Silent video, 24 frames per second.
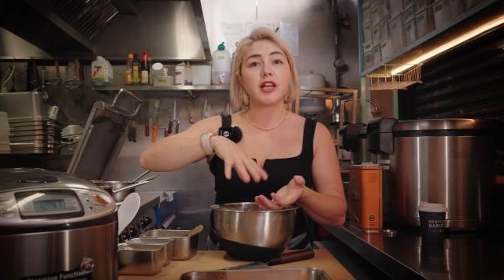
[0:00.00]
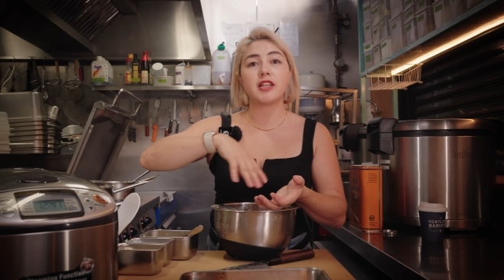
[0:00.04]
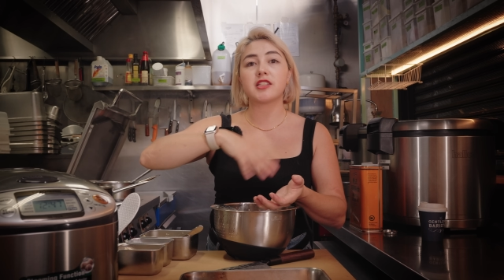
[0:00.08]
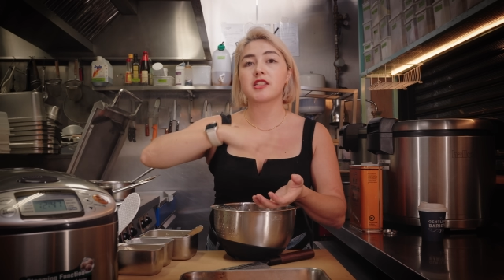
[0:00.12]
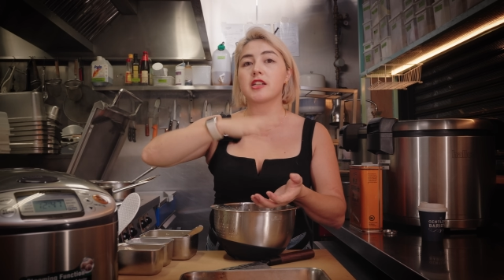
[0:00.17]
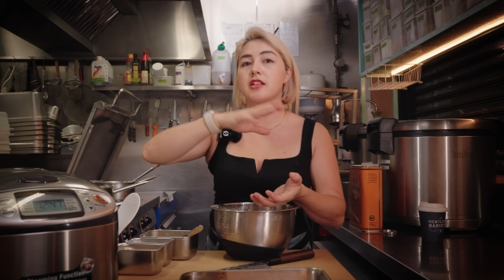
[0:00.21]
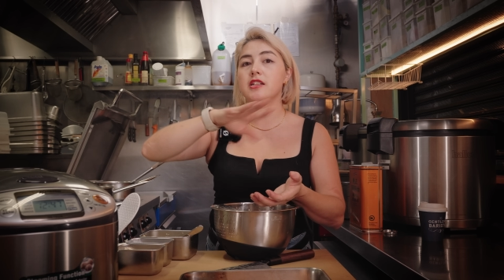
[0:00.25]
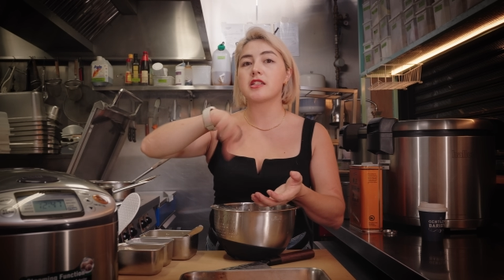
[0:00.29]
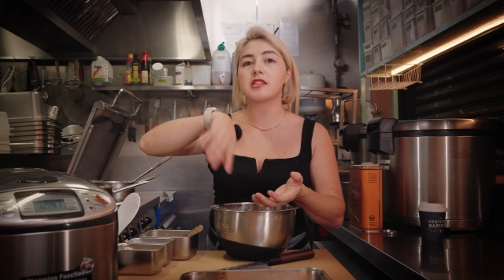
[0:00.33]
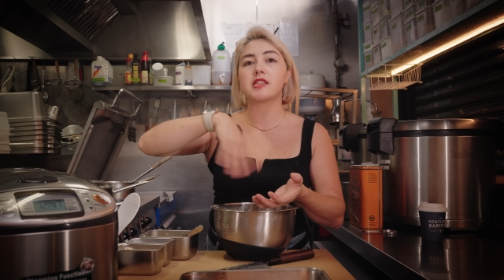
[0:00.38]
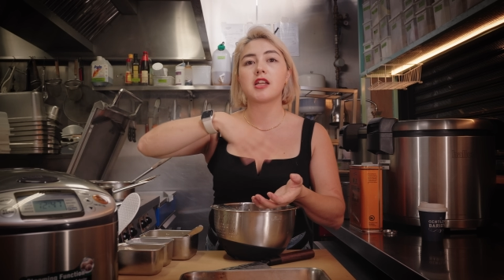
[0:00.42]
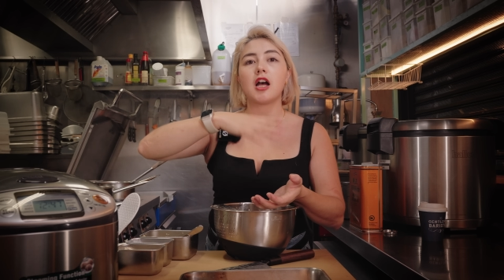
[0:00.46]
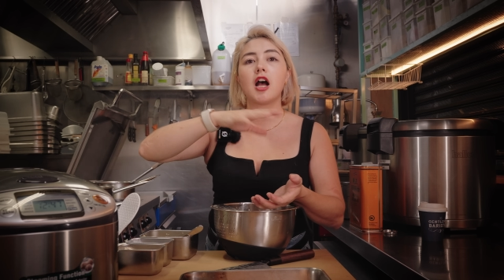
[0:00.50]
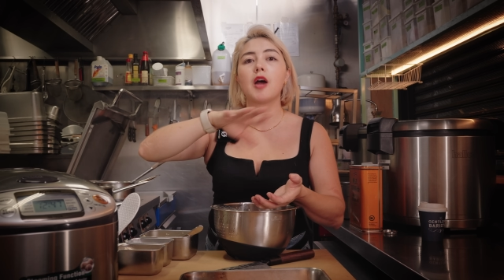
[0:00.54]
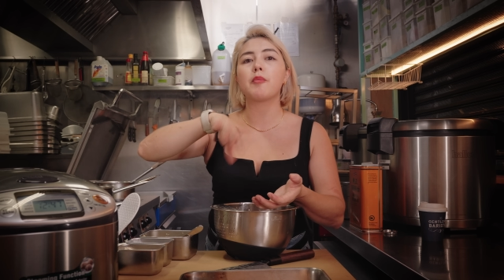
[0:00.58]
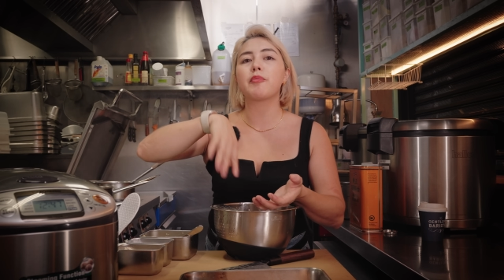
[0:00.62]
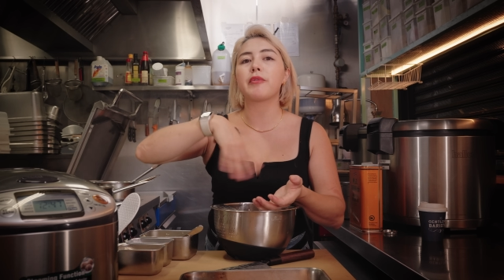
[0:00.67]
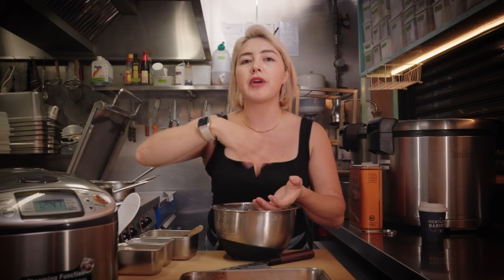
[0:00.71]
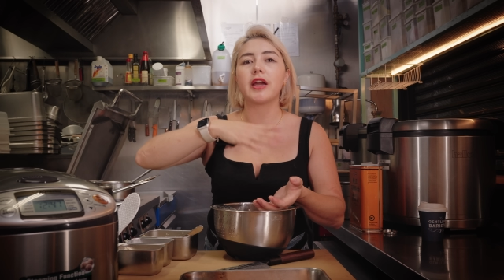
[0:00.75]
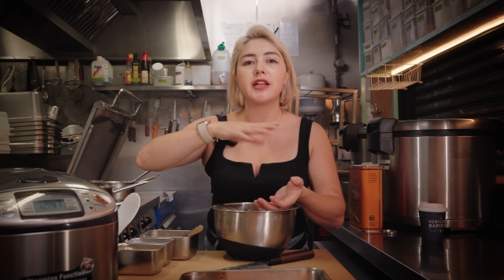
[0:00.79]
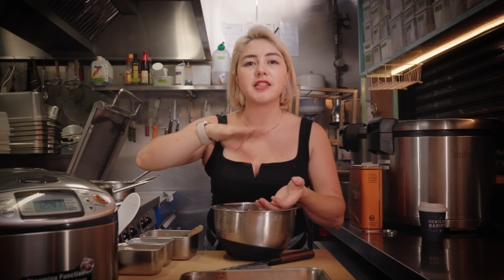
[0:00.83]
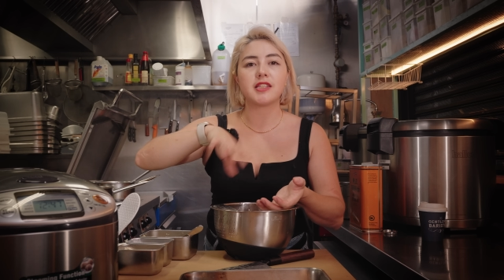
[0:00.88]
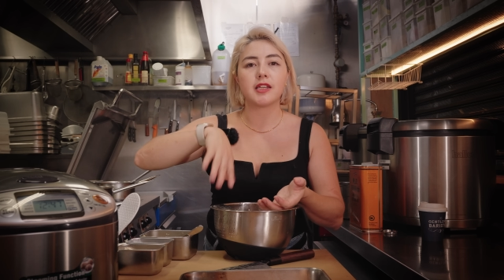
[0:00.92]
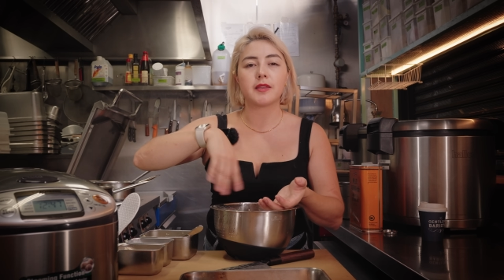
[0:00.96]
it's going to start
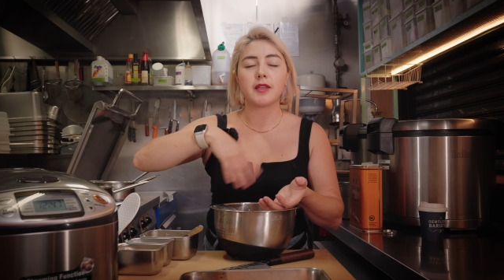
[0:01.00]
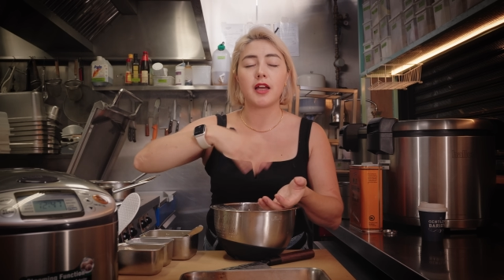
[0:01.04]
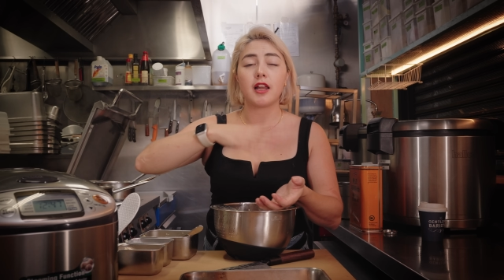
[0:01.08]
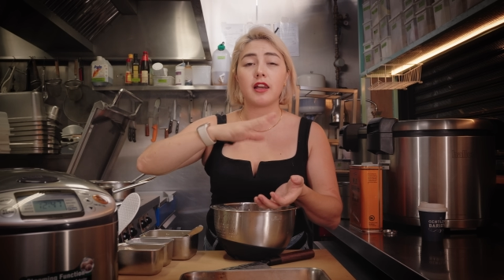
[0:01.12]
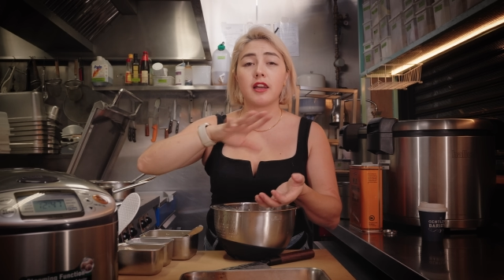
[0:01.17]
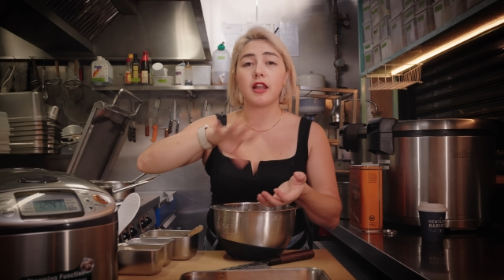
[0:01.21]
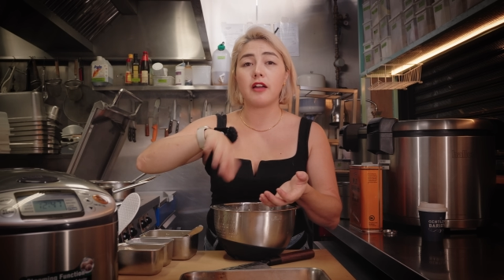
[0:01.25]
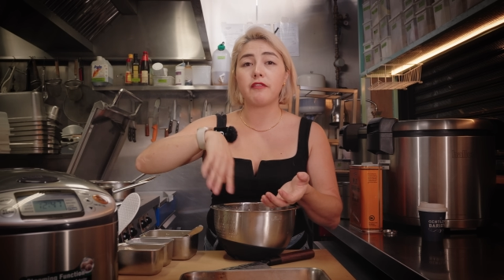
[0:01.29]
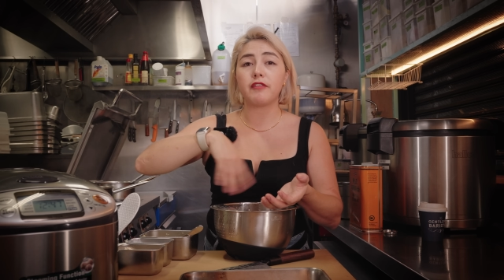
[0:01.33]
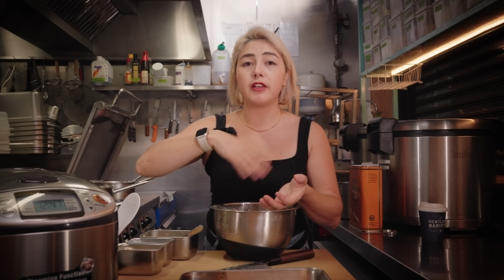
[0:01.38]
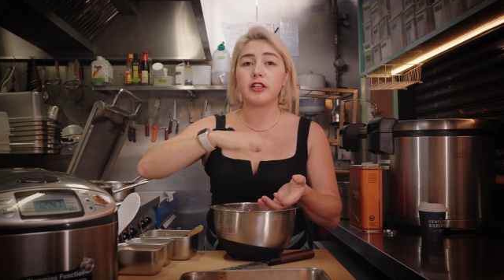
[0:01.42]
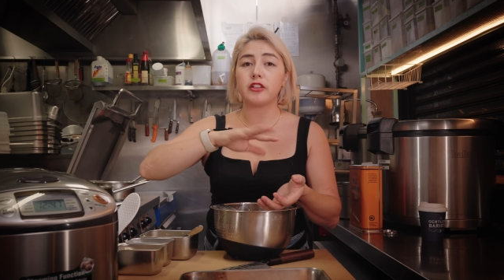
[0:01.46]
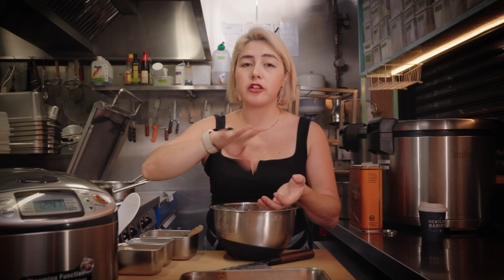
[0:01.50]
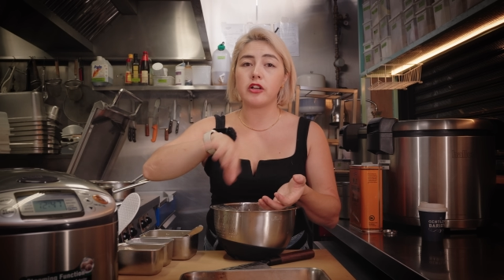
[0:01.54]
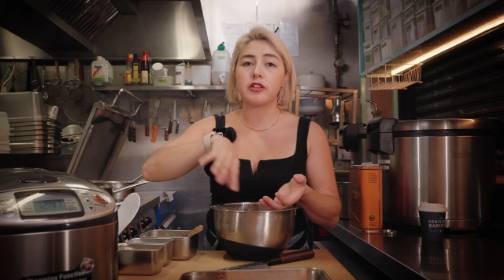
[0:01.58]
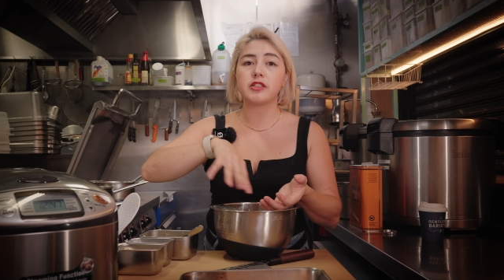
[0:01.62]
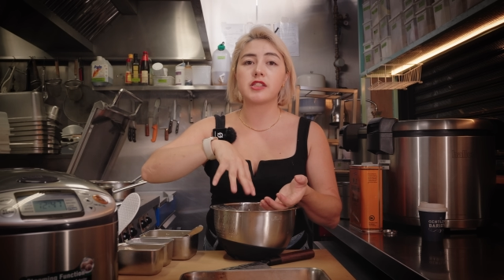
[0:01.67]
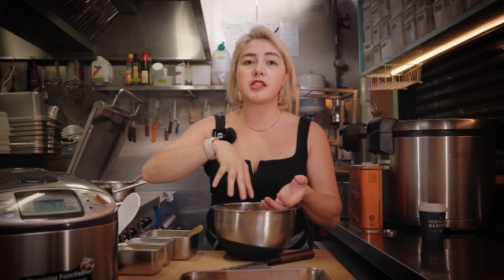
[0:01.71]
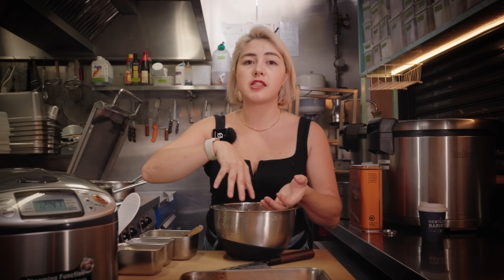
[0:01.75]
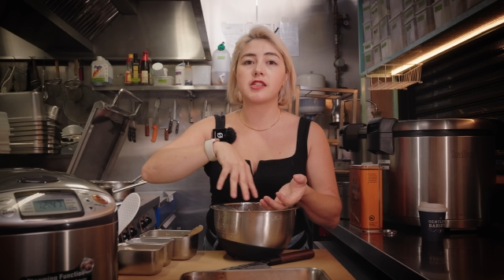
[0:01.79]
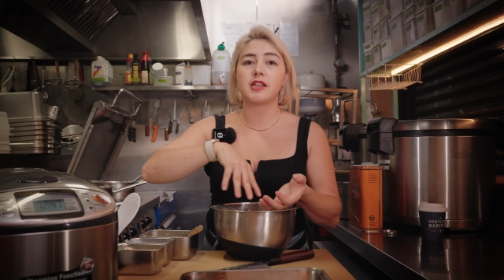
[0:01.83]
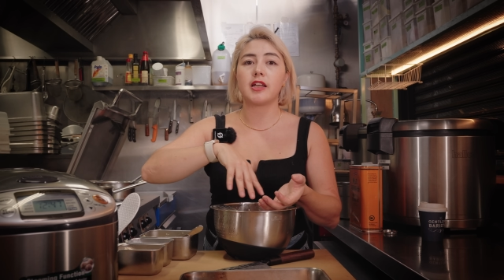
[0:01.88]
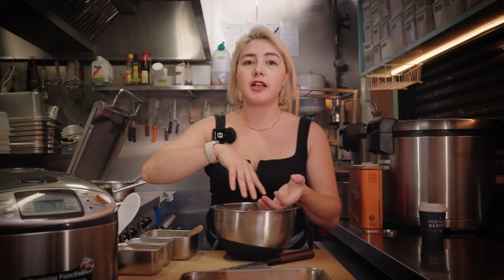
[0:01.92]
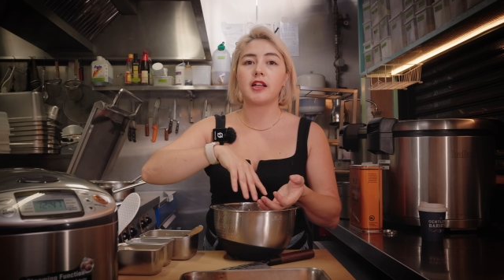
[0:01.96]
abrasing that lovely
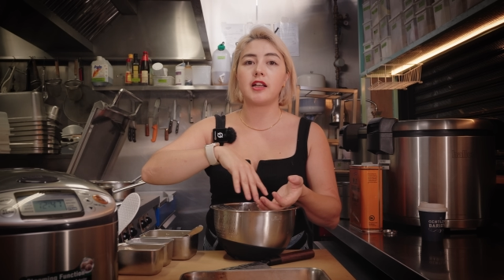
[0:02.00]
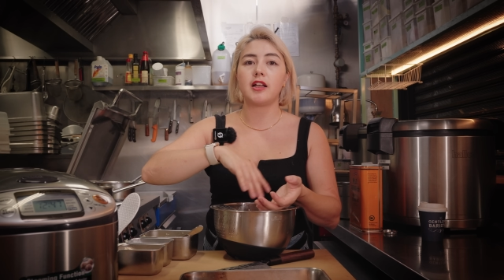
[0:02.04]
non-stick.